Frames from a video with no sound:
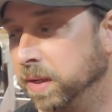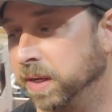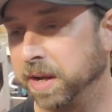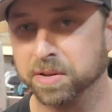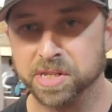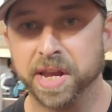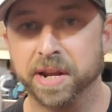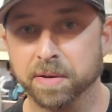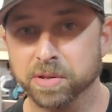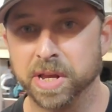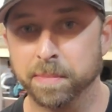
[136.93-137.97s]
I was saying,
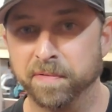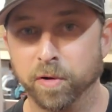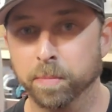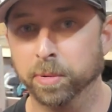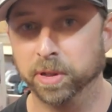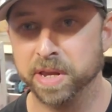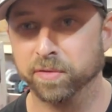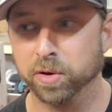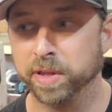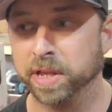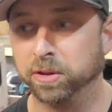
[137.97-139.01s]
I'm a firm
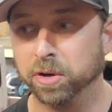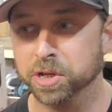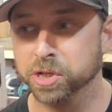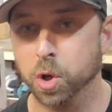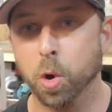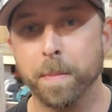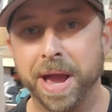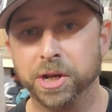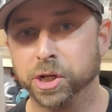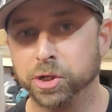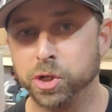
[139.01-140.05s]
believer that there is no
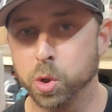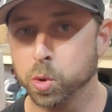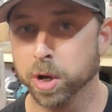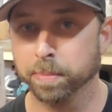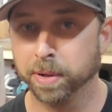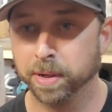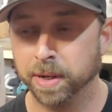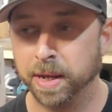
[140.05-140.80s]
magic tune-up.